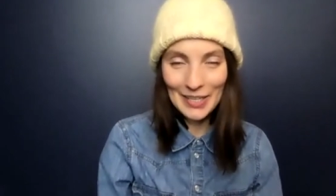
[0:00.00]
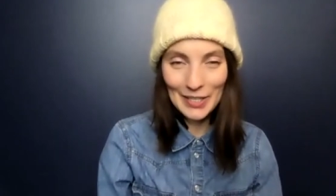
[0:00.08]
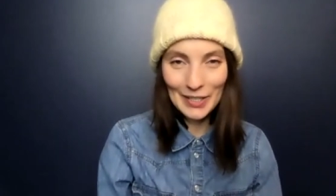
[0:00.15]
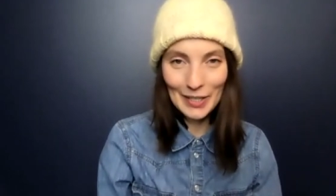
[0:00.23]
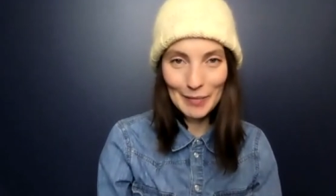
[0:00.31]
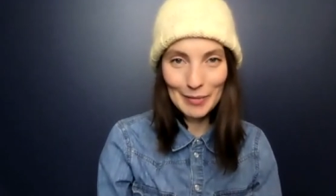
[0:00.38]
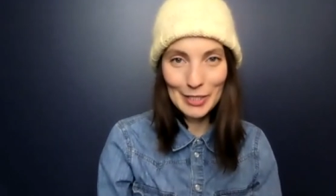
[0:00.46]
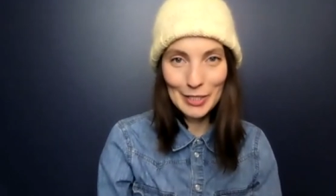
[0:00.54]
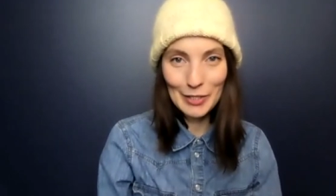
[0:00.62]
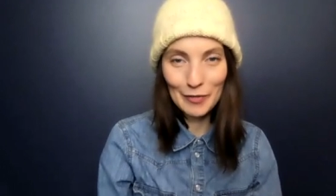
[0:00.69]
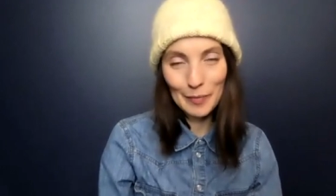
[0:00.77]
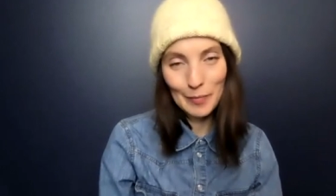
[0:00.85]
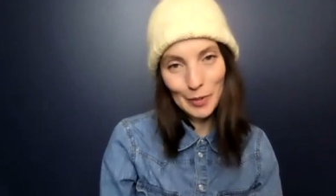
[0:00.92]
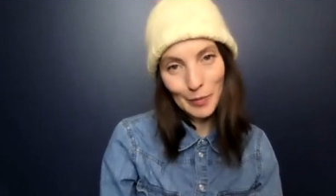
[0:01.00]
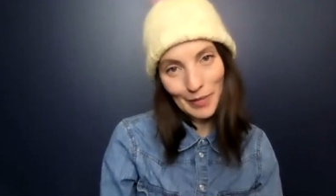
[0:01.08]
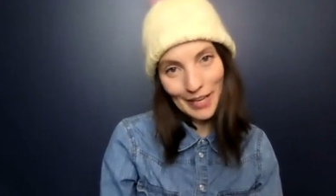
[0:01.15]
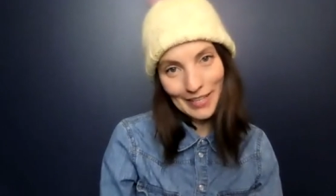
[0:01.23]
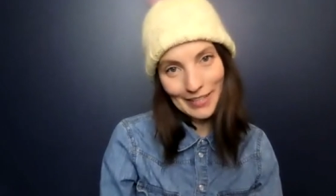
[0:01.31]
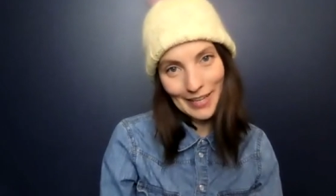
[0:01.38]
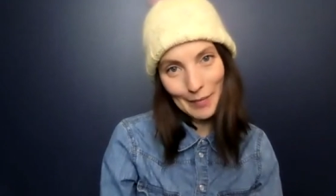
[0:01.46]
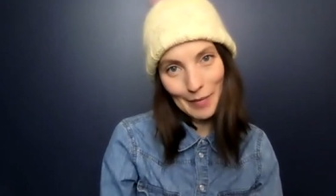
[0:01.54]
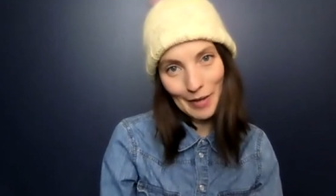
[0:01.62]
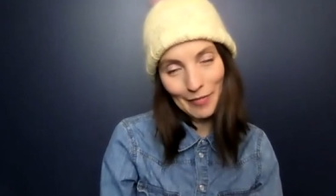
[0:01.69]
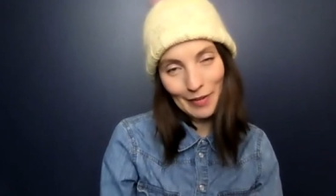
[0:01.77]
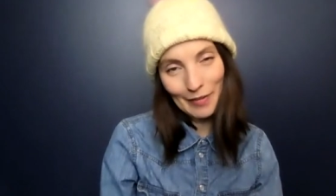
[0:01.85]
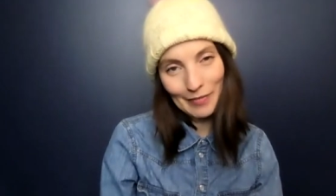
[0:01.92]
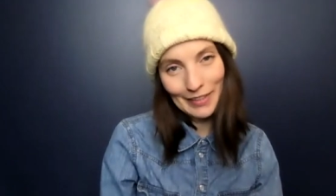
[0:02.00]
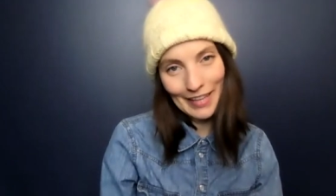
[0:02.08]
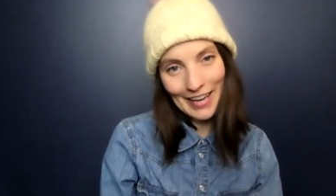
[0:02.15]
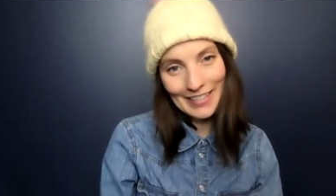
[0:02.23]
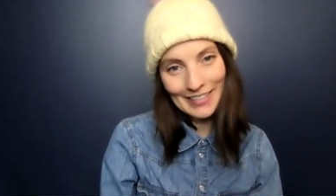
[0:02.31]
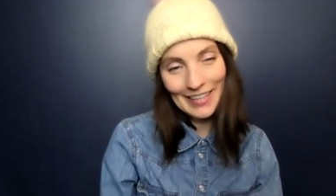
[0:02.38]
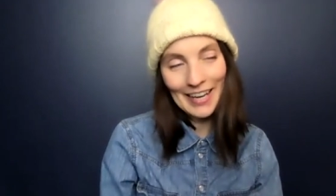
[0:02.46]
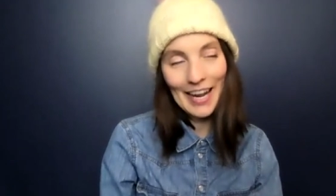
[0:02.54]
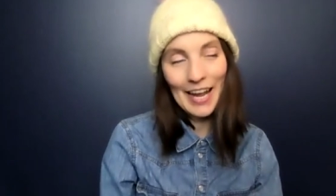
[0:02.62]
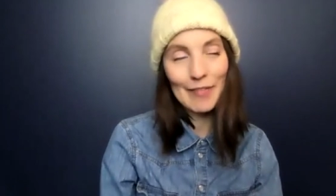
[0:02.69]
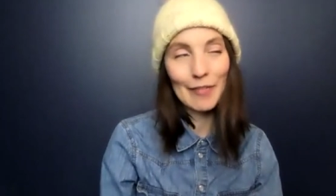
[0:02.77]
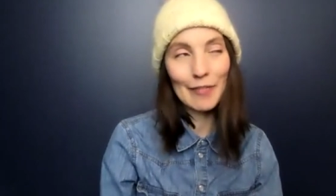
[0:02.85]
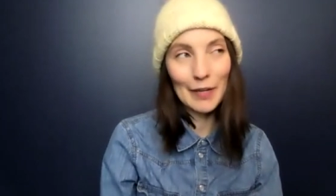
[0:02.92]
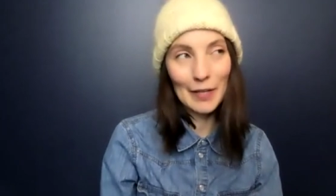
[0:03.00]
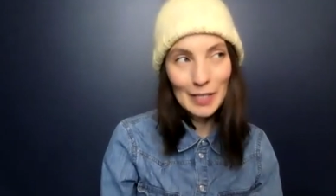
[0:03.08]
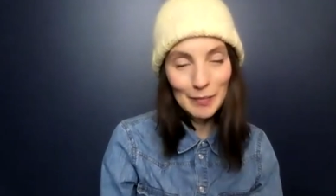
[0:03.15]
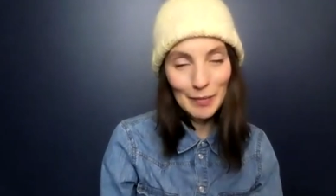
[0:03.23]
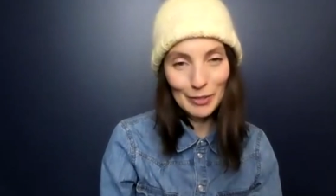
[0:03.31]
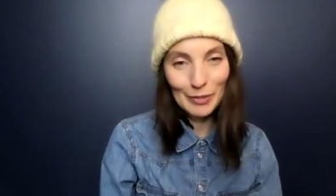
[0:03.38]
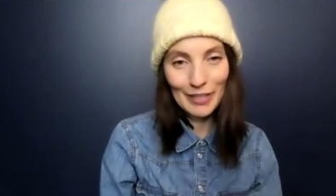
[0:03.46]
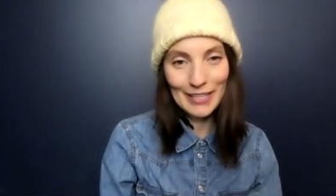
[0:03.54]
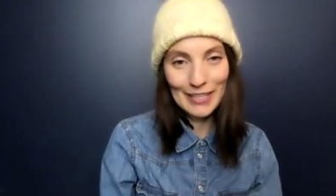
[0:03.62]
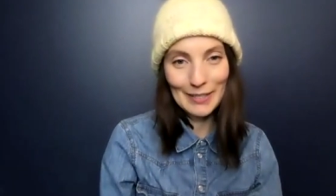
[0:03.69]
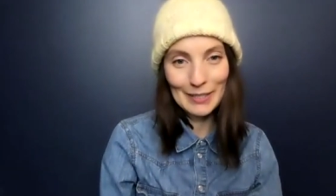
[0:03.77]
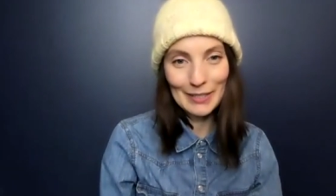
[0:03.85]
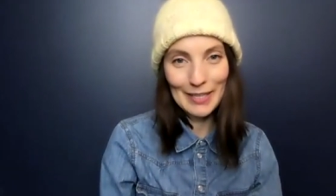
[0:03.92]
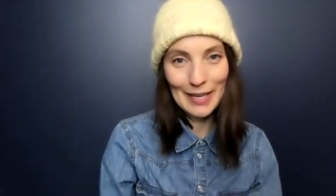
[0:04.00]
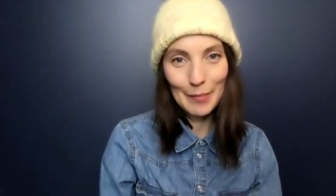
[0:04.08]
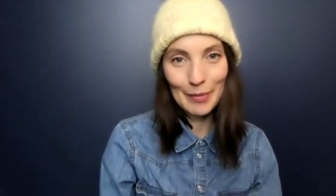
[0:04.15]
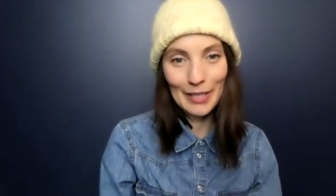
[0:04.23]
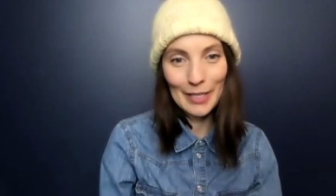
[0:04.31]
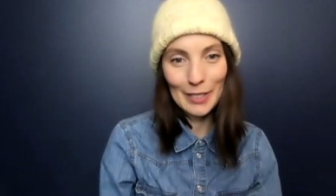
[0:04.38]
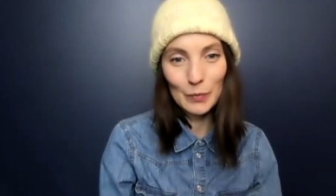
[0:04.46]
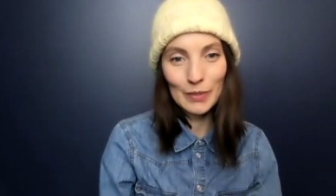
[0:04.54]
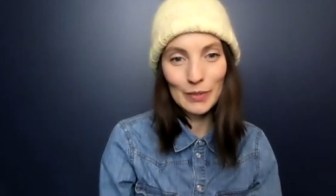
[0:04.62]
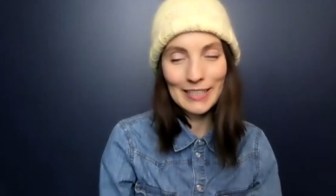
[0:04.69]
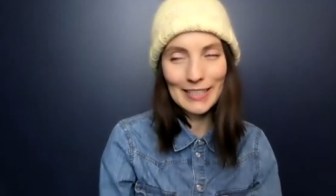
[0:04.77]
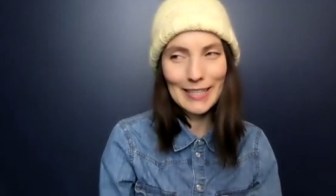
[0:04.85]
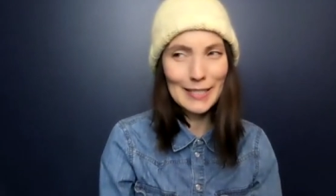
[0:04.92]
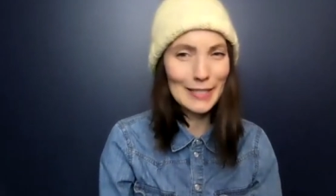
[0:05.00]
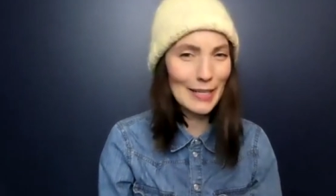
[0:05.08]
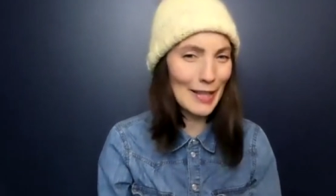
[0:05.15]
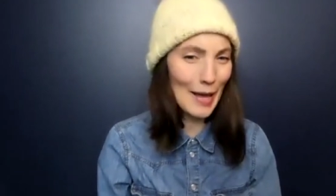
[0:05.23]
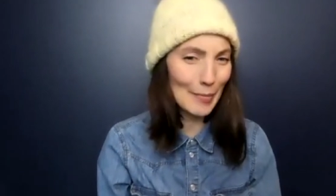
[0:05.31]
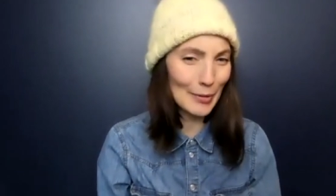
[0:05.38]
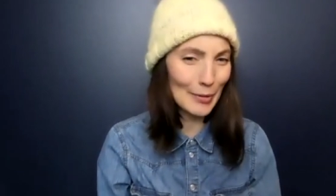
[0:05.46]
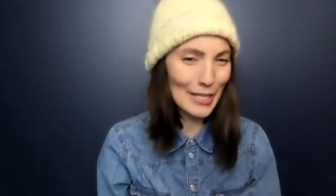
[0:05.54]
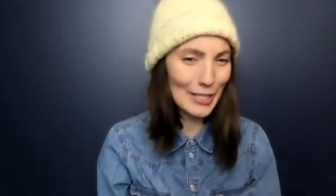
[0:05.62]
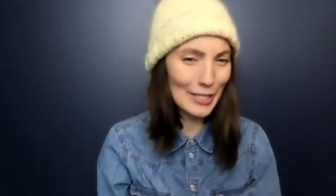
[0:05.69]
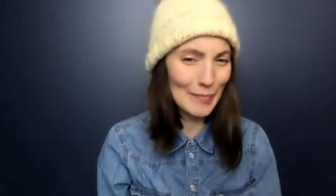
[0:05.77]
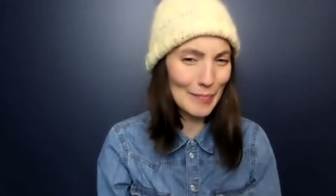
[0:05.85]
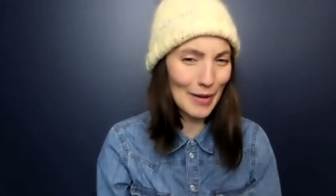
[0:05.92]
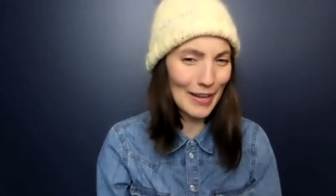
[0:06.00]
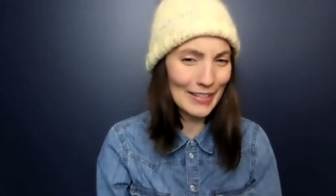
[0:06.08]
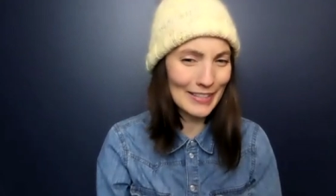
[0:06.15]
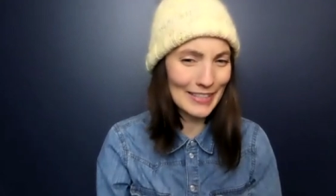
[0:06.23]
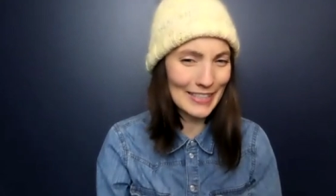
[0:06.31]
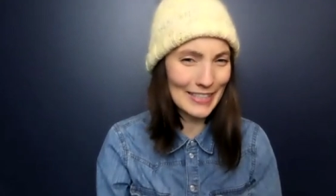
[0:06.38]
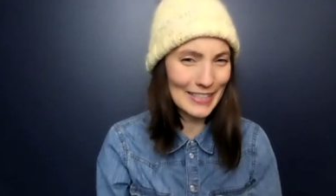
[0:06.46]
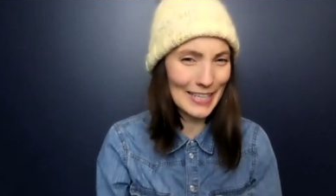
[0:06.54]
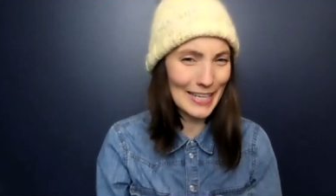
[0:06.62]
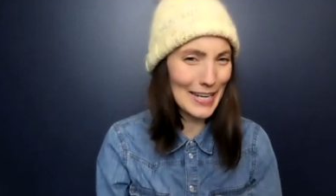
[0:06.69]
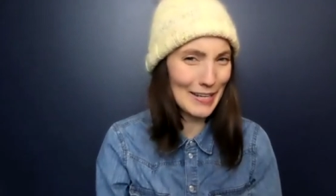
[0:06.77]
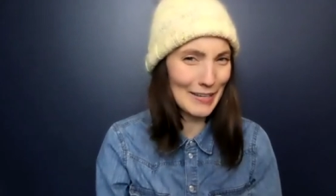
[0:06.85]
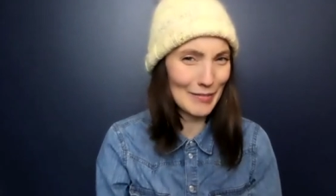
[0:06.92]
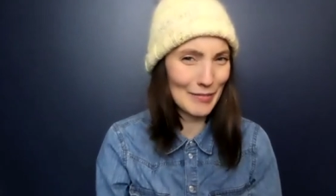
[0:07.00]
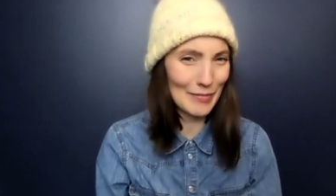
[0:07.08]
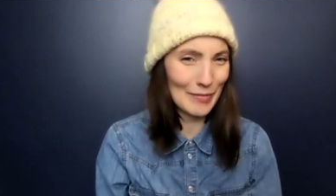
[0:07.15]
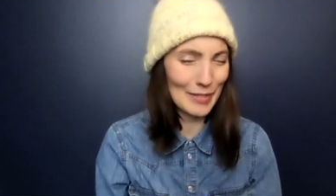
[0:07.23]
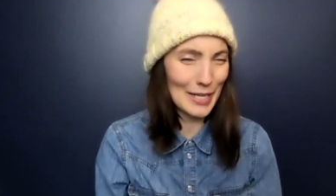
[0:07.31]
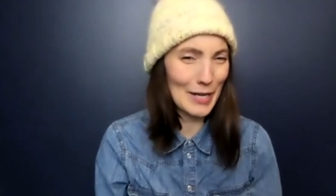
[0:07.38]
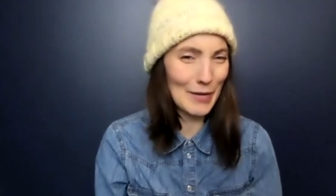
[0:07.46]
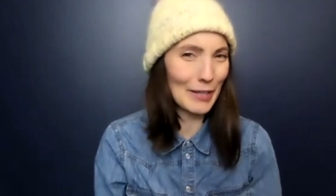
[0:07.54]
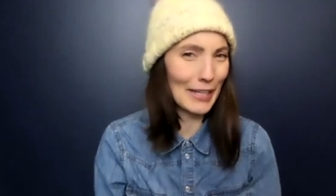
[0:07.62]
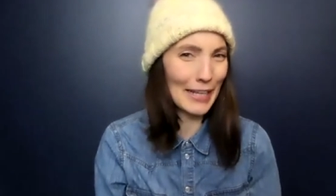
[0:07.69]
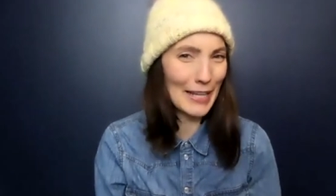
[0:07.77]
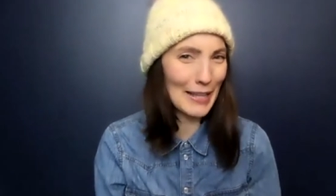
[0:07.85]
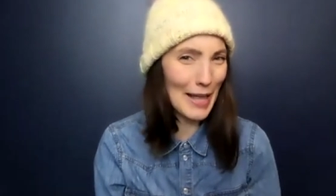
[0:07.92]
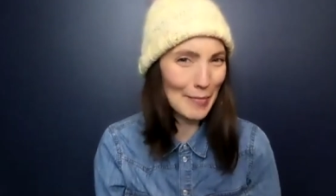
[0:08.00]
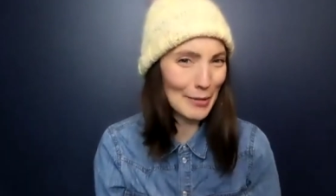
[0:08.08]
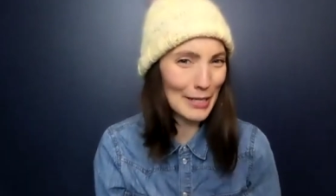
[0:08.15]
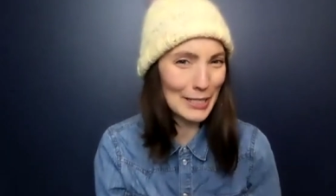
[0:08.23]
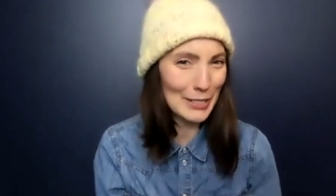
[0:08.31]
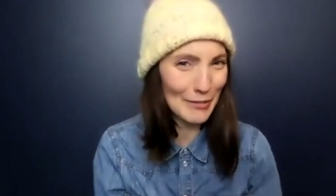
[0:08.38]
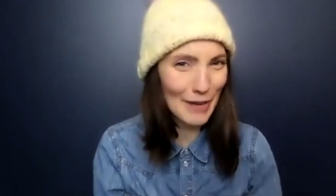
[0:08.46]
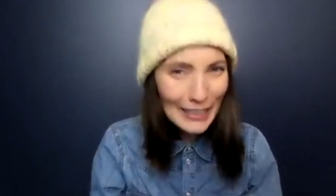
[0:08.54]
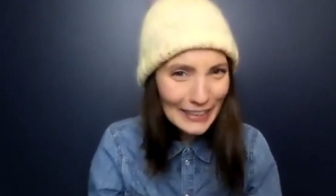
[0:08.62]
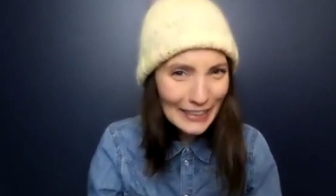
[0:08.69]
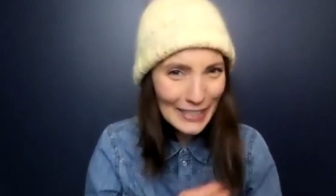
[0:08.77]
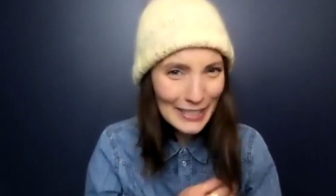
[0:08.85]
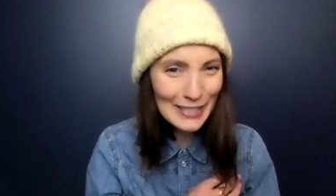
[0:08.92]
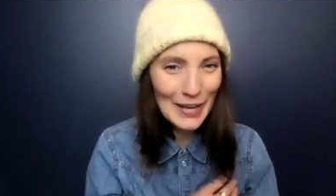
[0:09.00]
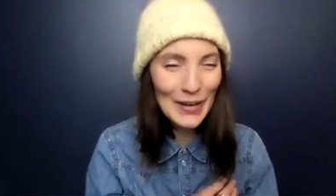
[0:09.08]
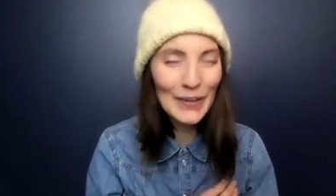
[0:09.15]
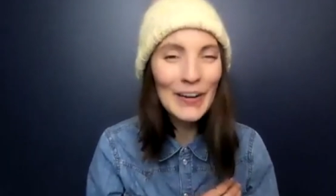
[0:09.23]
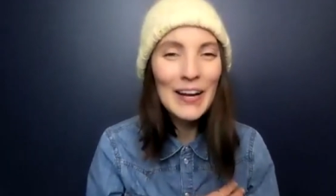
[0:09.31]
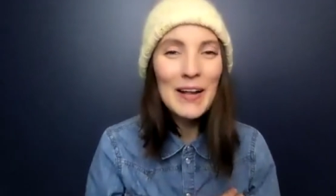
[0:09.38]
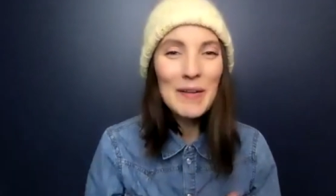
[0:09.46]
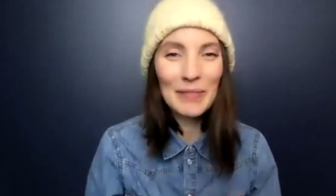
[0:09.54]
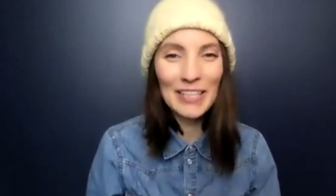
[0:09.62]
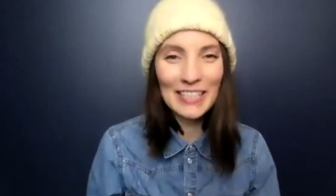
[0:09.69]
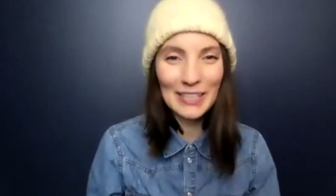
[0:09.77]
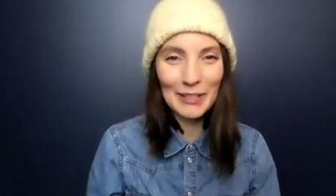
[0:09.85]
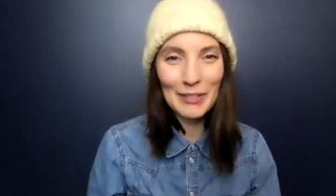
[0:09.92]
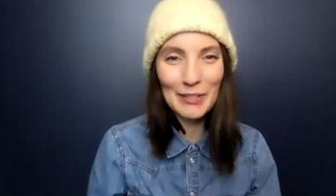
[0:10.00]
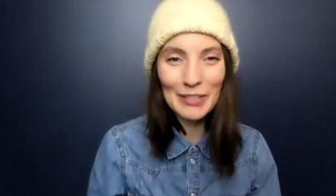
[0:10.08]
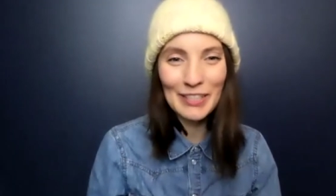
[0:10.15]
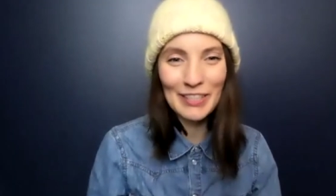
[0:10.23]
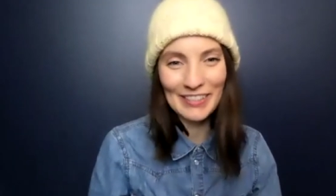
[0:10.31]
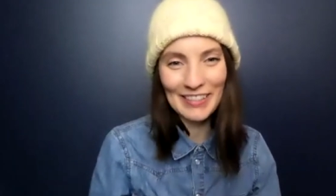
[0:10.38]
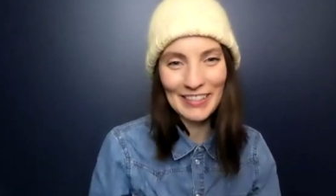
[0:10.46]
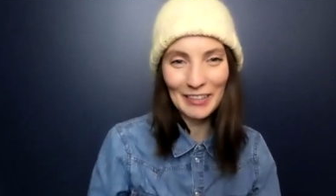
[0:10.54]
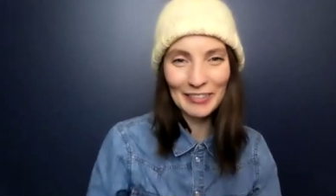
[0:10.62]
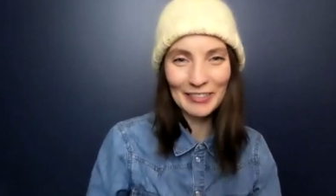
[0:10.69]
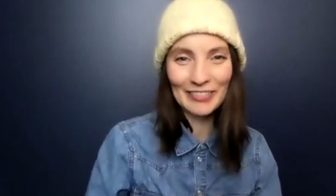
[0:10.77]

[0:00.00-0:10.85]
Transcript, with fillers: coming to you from Zoomlandia, my favorite land, and I have a very special guest on today because we did this collaboration, but didn't didn't really collaborate directly. So please introduce yourself.